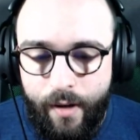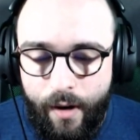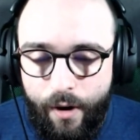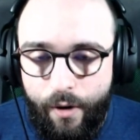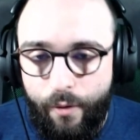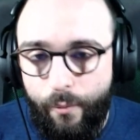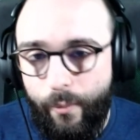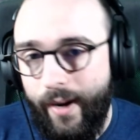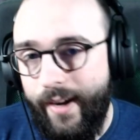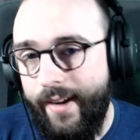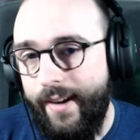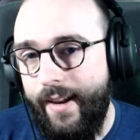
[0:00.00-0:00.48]

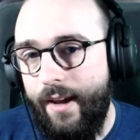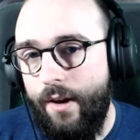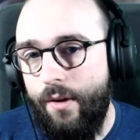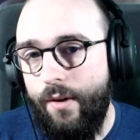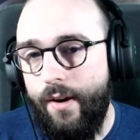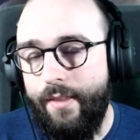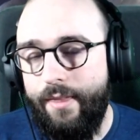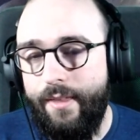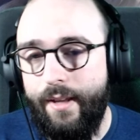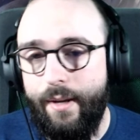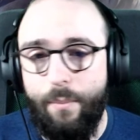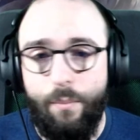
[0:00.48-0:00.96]
Right now,
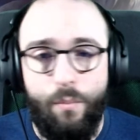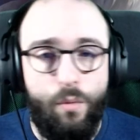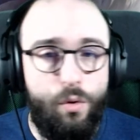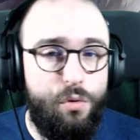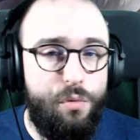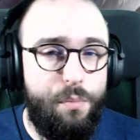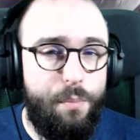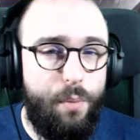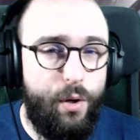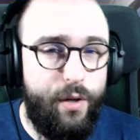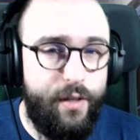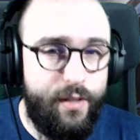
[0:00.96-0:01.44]
I think
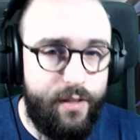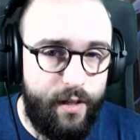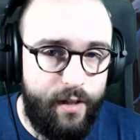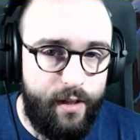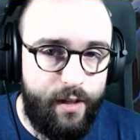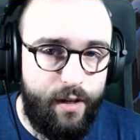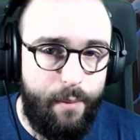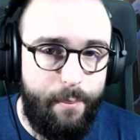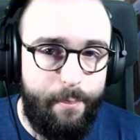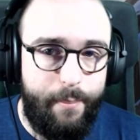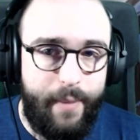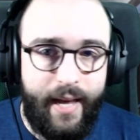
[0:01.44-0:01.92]
Moonboy is going to
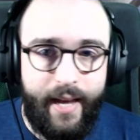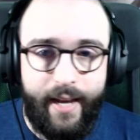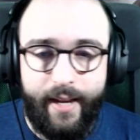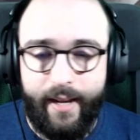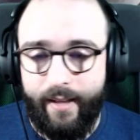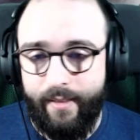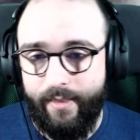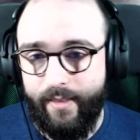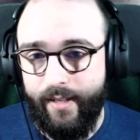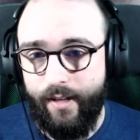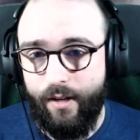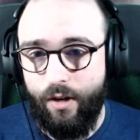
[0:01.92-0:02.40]
come back.
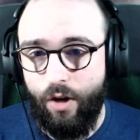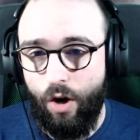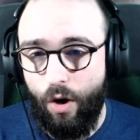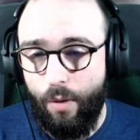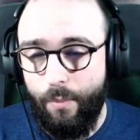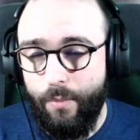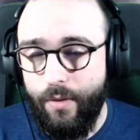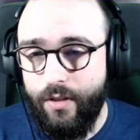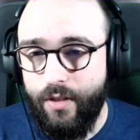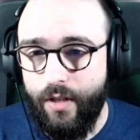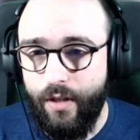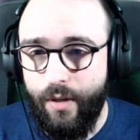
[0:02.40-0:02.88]
I think
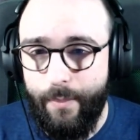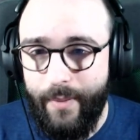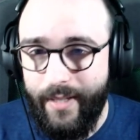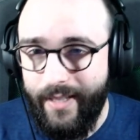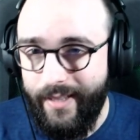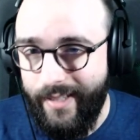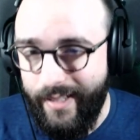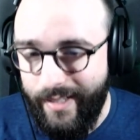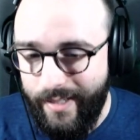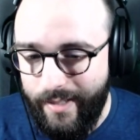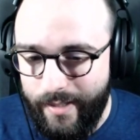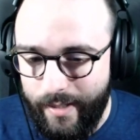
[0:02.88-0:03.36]
Karma is going to be
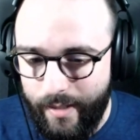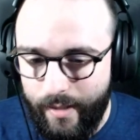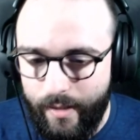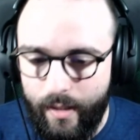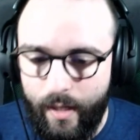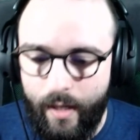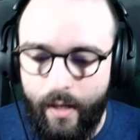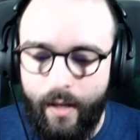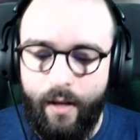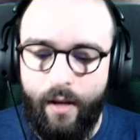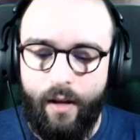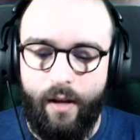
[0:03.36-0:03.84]
decent,
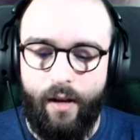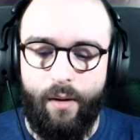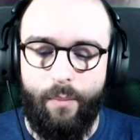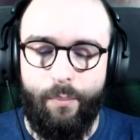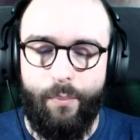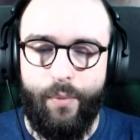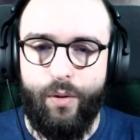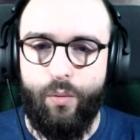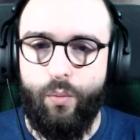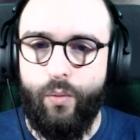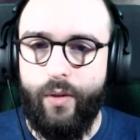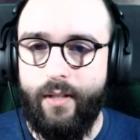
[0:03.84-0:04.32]

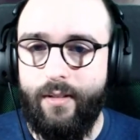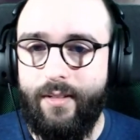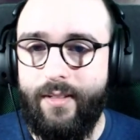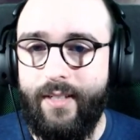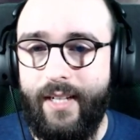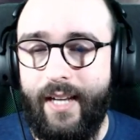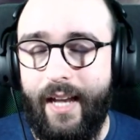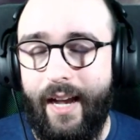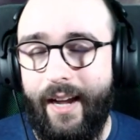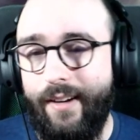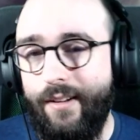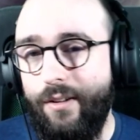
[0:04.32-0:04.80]
but we'll
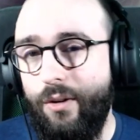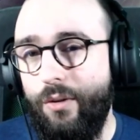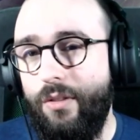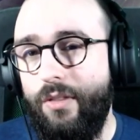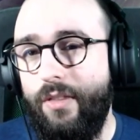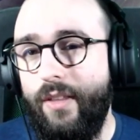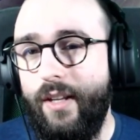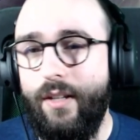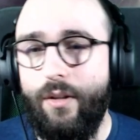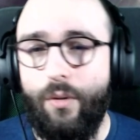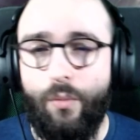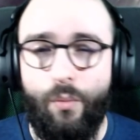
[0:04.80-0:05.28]
see. I don't
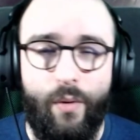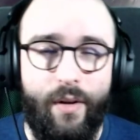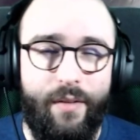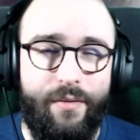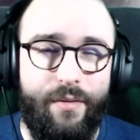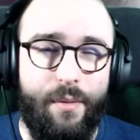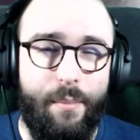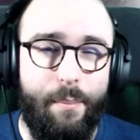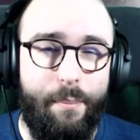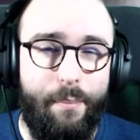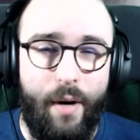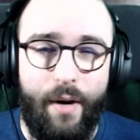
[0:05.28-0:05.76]
think a
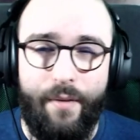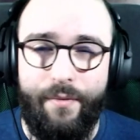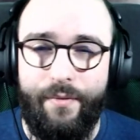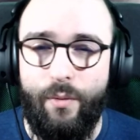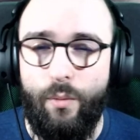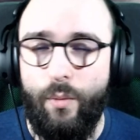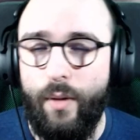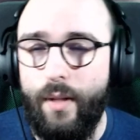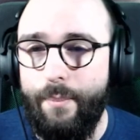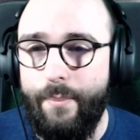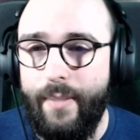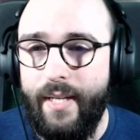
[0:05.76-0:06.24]
Riven buff
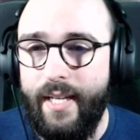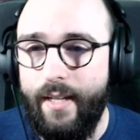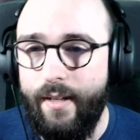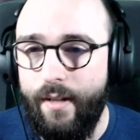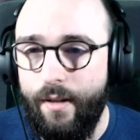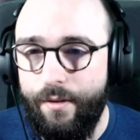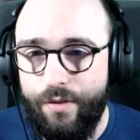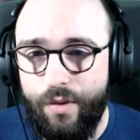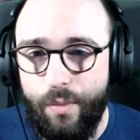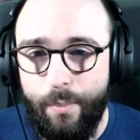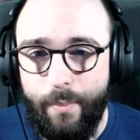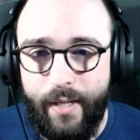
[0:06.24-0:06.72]
will be
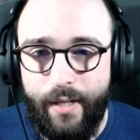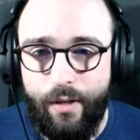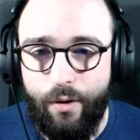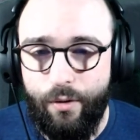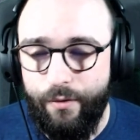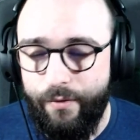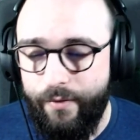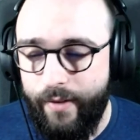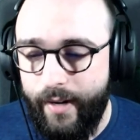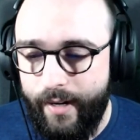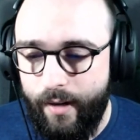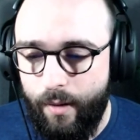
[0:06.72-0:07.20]
enough to make
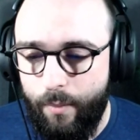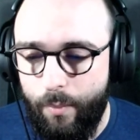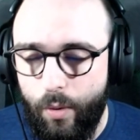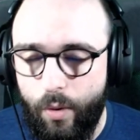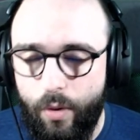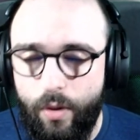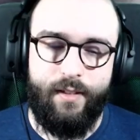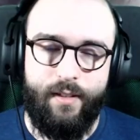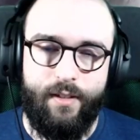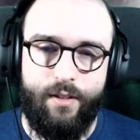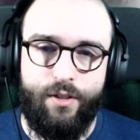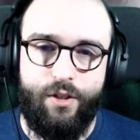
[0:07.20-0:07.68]
her
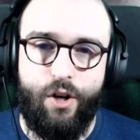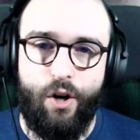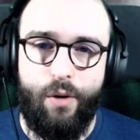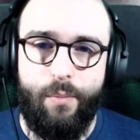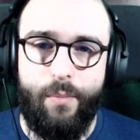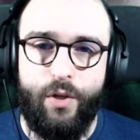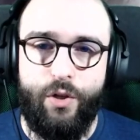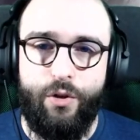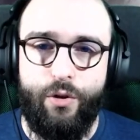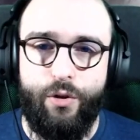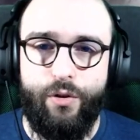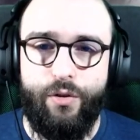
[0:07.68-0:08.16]
viable.
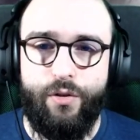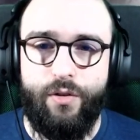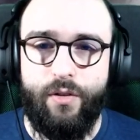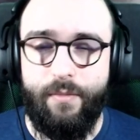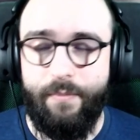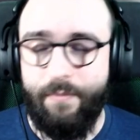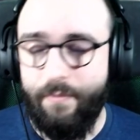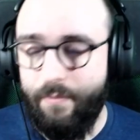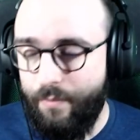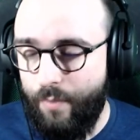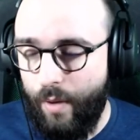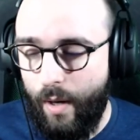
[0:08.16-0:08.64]
Skirmishers
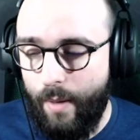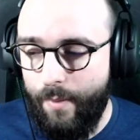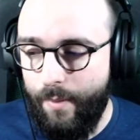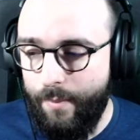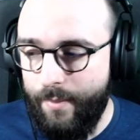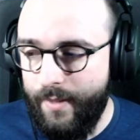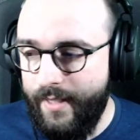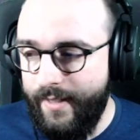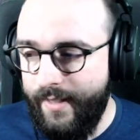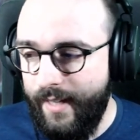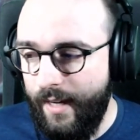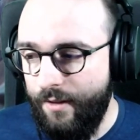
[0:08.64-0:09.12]

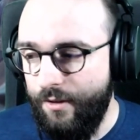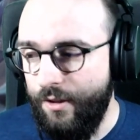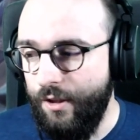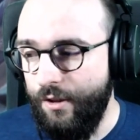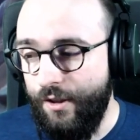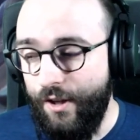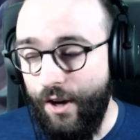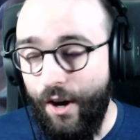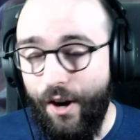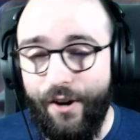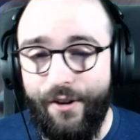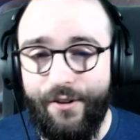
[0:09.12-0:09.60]
probably down the
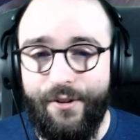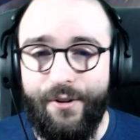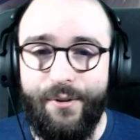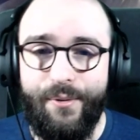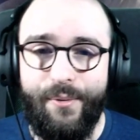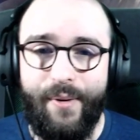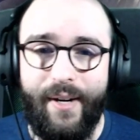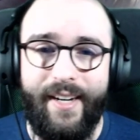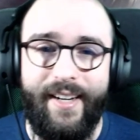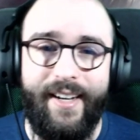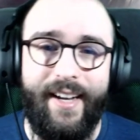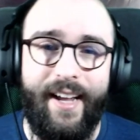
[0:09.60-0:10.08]
gutter
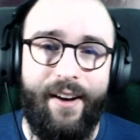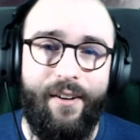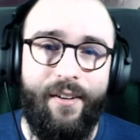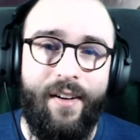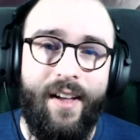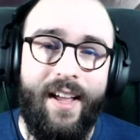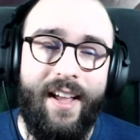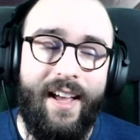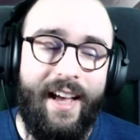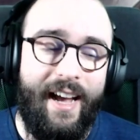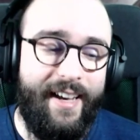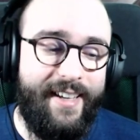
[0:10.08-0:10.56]
right now.
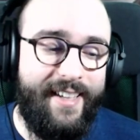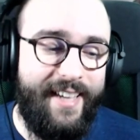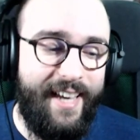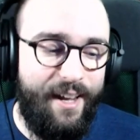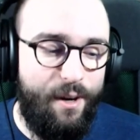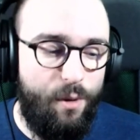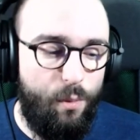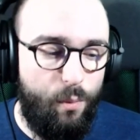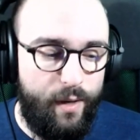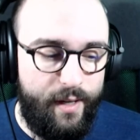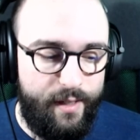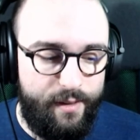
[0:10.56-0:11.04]
I
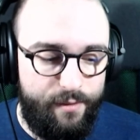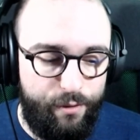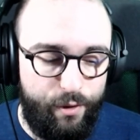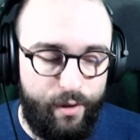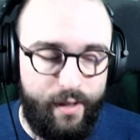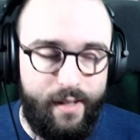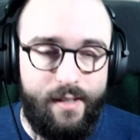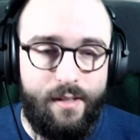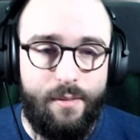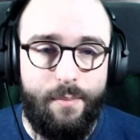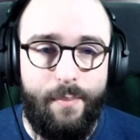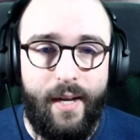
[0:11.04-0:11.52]
can't wait for
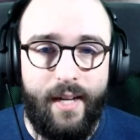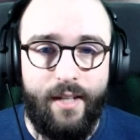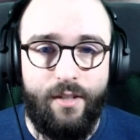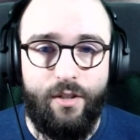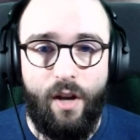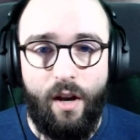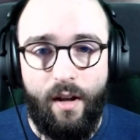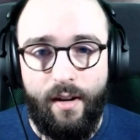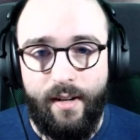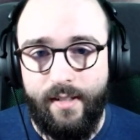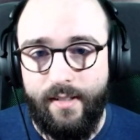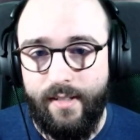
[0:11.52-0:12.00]
this patch.
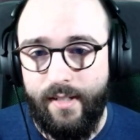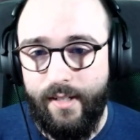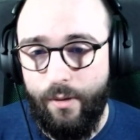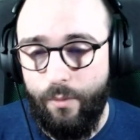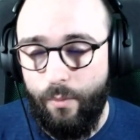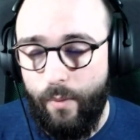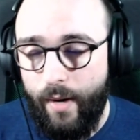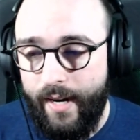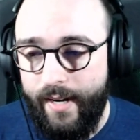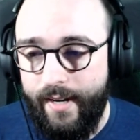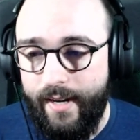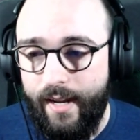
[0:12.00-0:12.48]
Honestly,
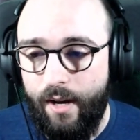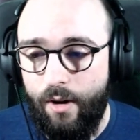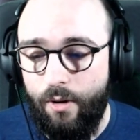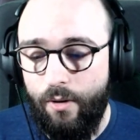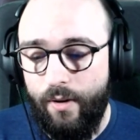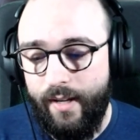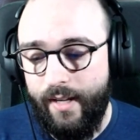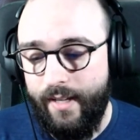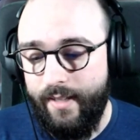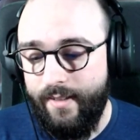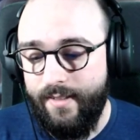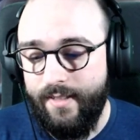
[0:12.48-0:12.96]
right
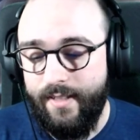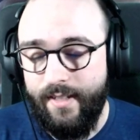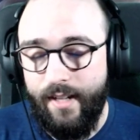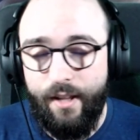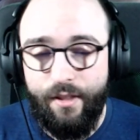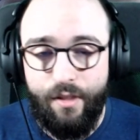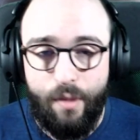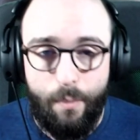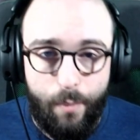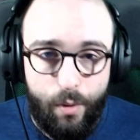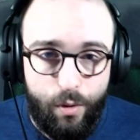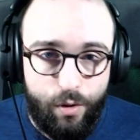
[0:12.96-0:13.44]
now, it's
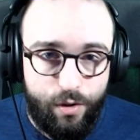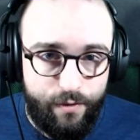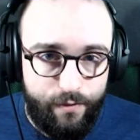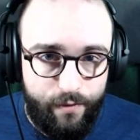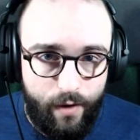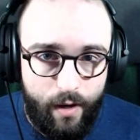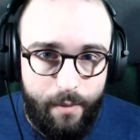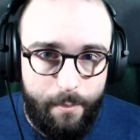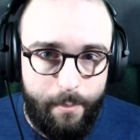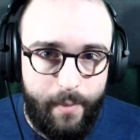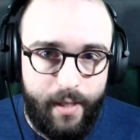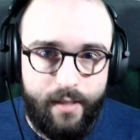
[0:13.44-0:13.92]
not the most
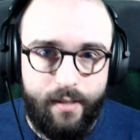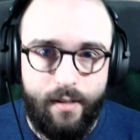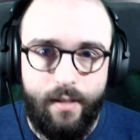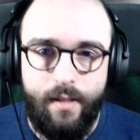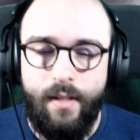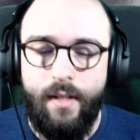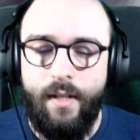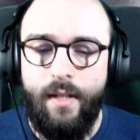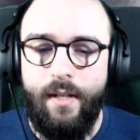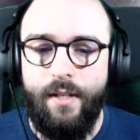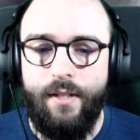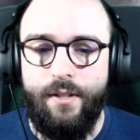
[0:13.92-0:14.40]
fun meta.
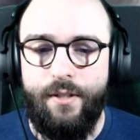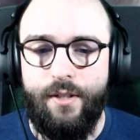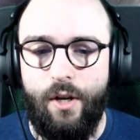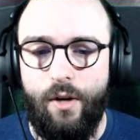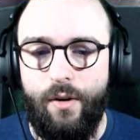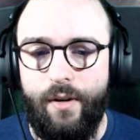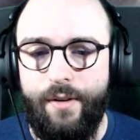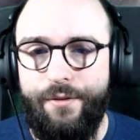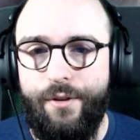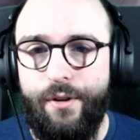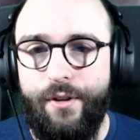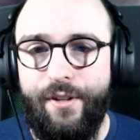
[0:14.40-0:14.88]

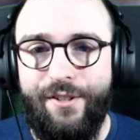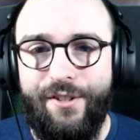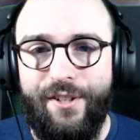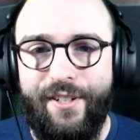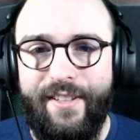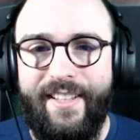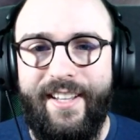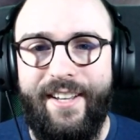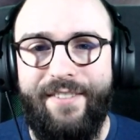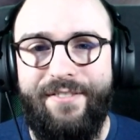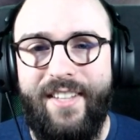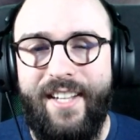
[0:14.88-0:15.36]
So if you enjoy
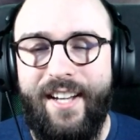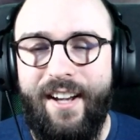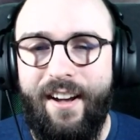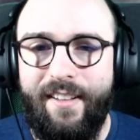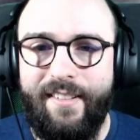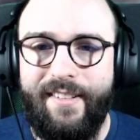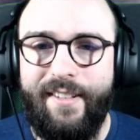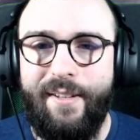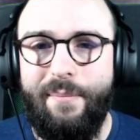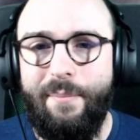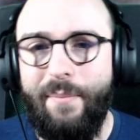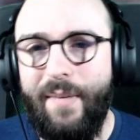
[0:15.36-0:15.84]
TFT
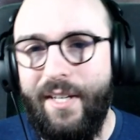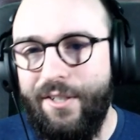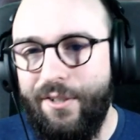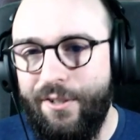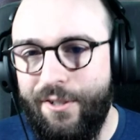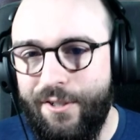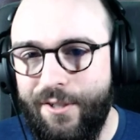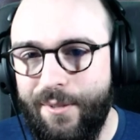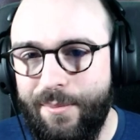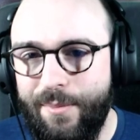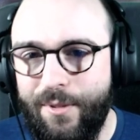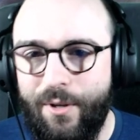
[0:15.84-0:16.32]
content, make sure
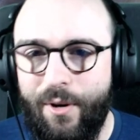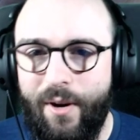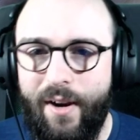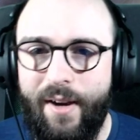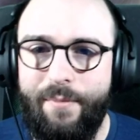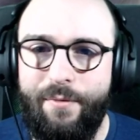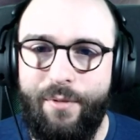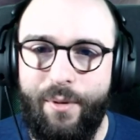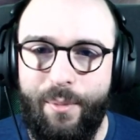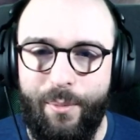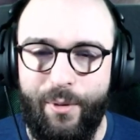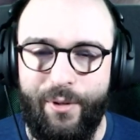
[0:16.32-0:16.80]
to
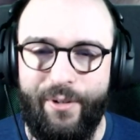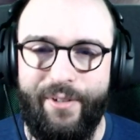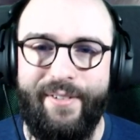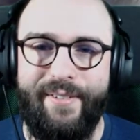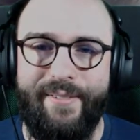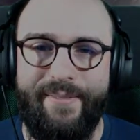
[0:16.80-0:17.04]
subscribe for more.